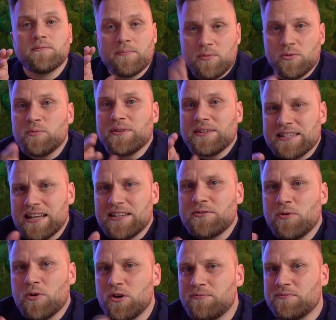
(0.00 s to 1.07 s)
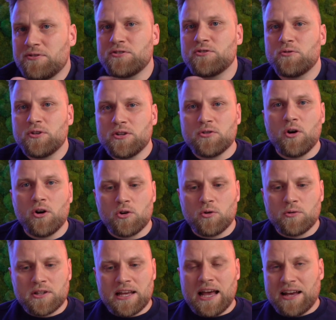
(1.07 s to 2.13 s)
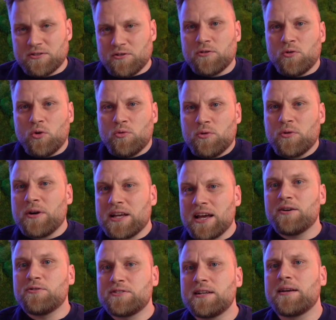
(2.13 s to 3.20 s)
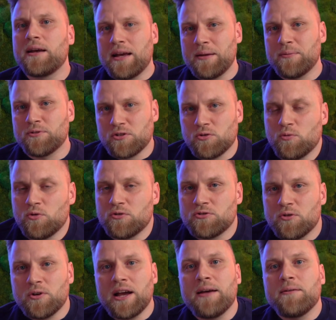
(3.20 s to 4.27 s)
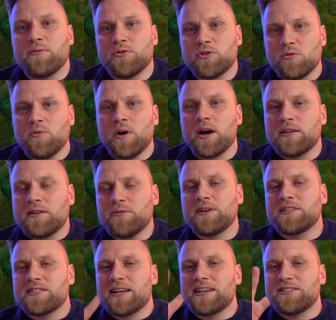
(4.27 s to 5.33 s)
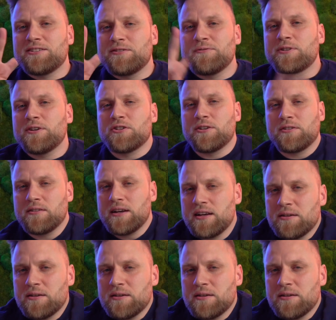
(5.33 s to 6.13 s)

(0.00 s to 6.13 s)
But with Lexware Office, you can not only handle the core accounting, but you also have two other exciting features.